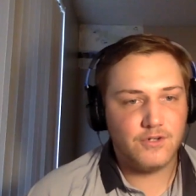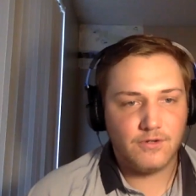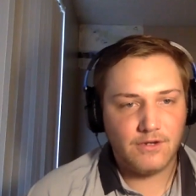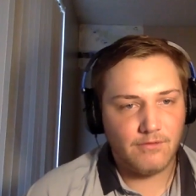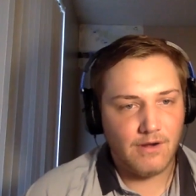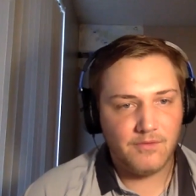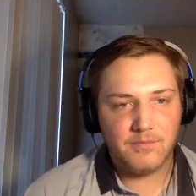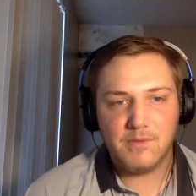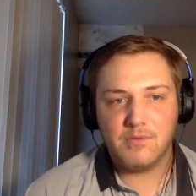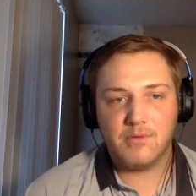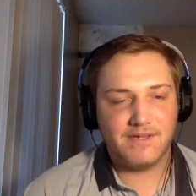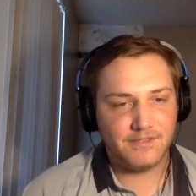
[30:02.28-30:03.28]
joking around with
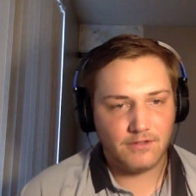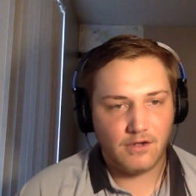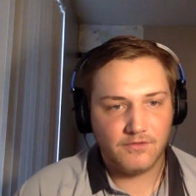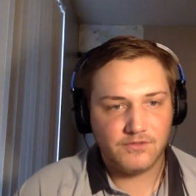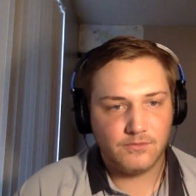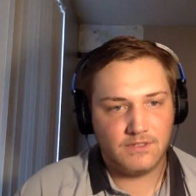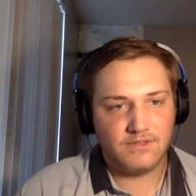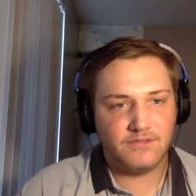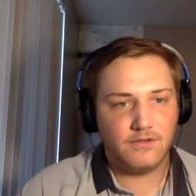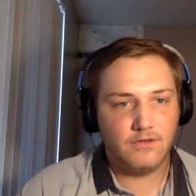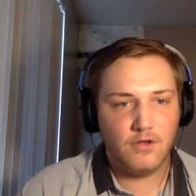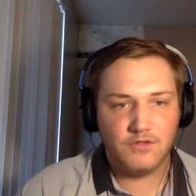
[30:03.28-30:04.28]
people about their golf swings
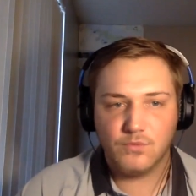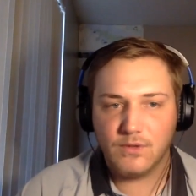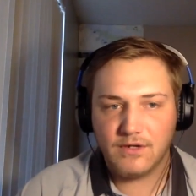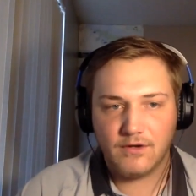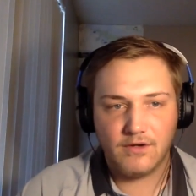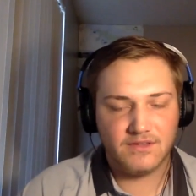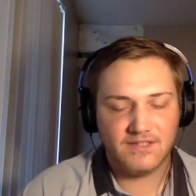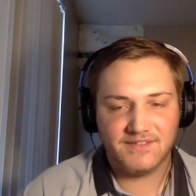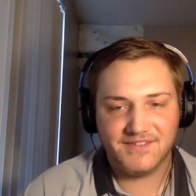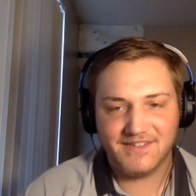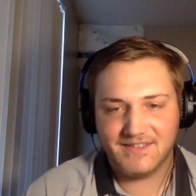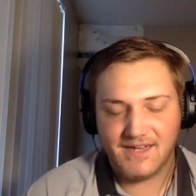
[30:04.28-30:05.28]
on Twitter and
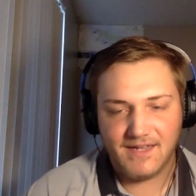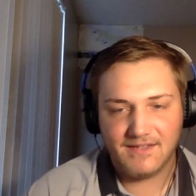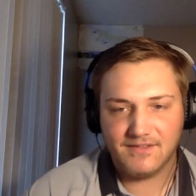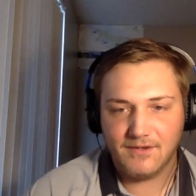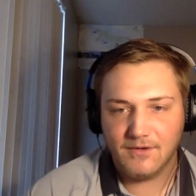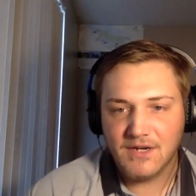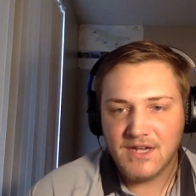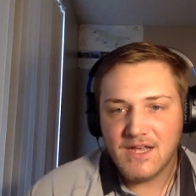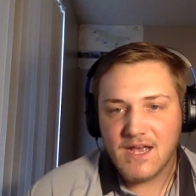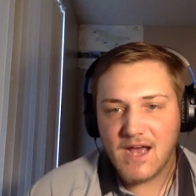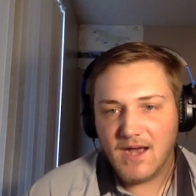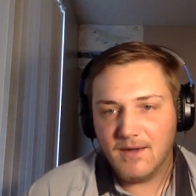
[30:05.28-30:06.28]
things like that. So,
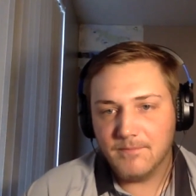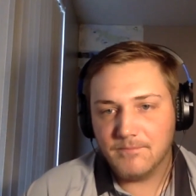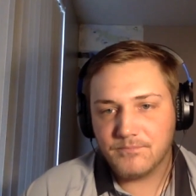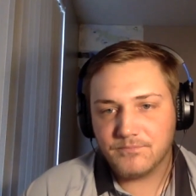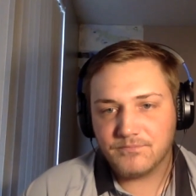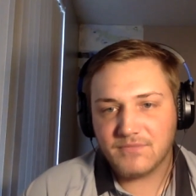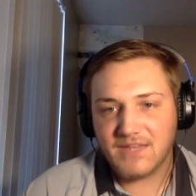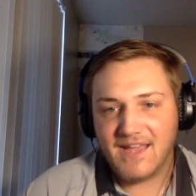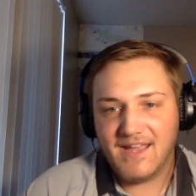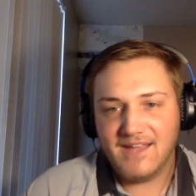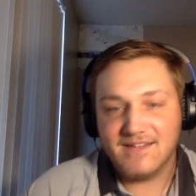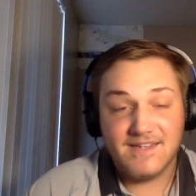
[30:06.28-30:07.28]

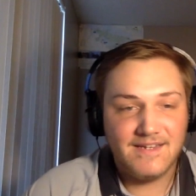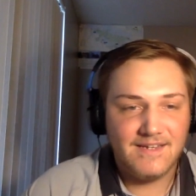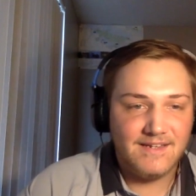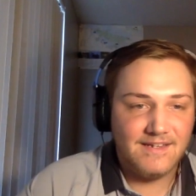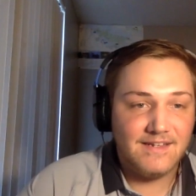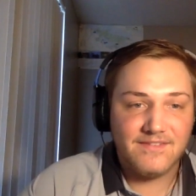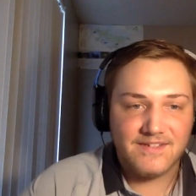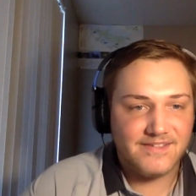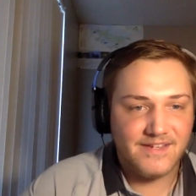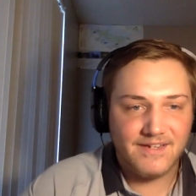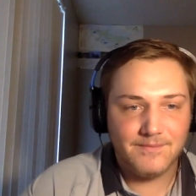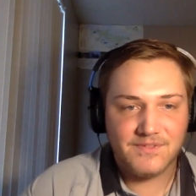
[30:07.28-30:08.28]
and he even
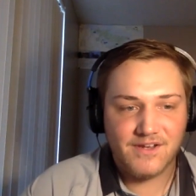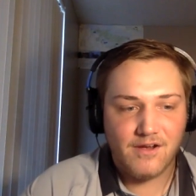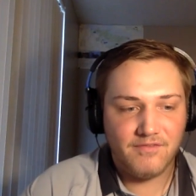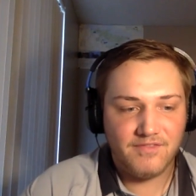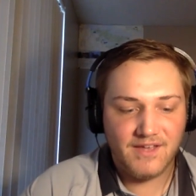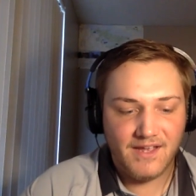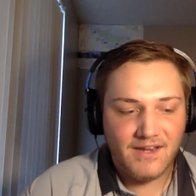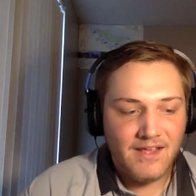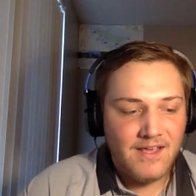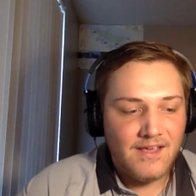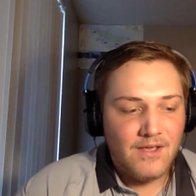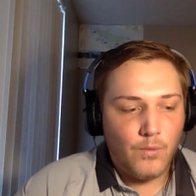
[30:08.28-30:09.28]
said himself that
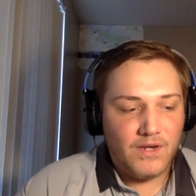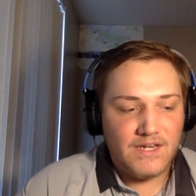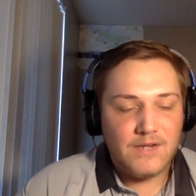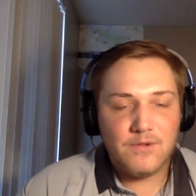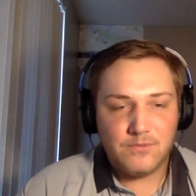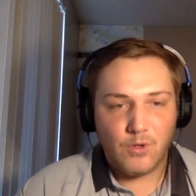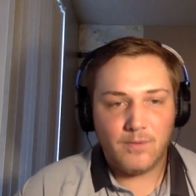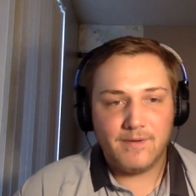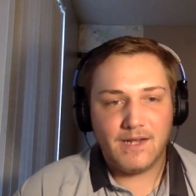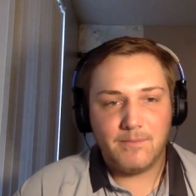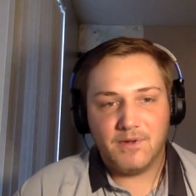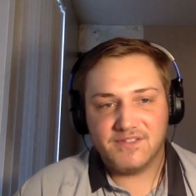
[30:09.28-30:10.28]
when he was
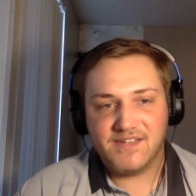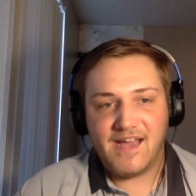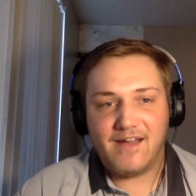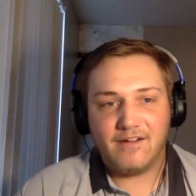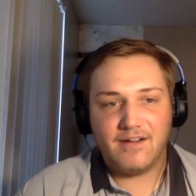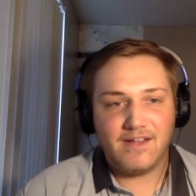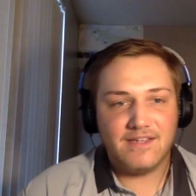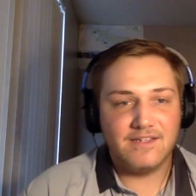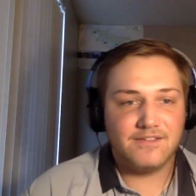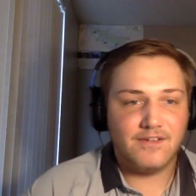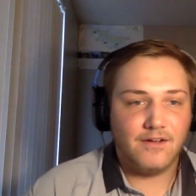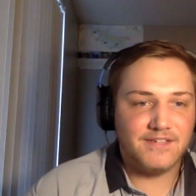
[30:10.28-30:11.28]
warming up on Saturday, he
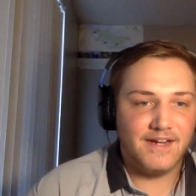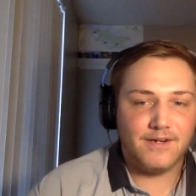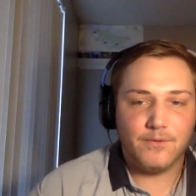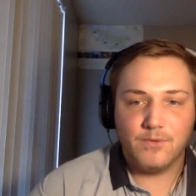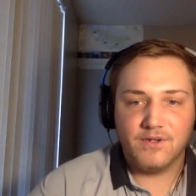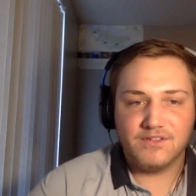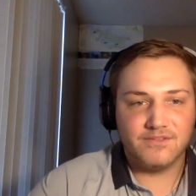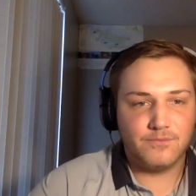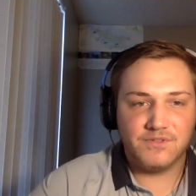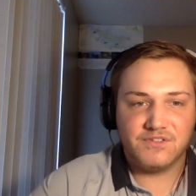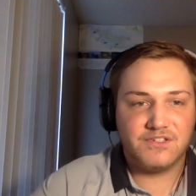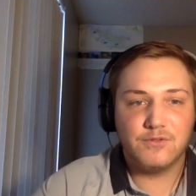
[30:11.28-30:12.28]
saw Tiger Woods and
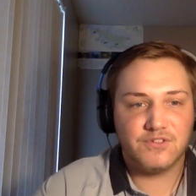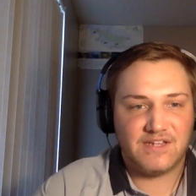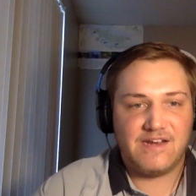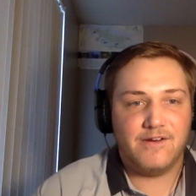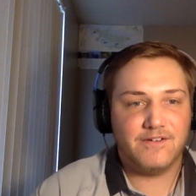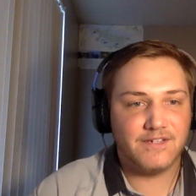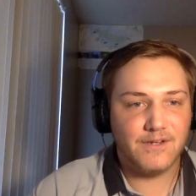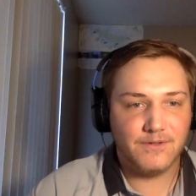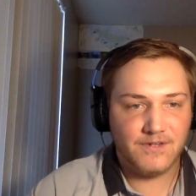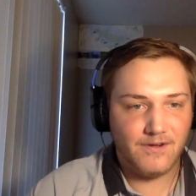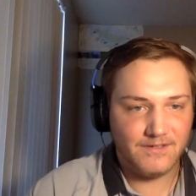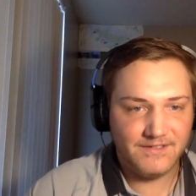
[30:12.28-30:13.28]
was too scared to go
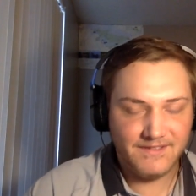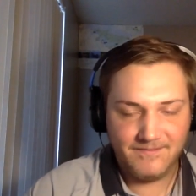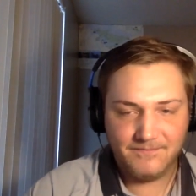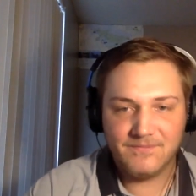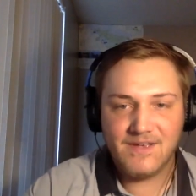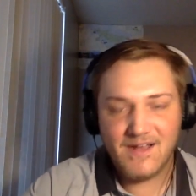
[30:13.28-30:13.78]
talk to him.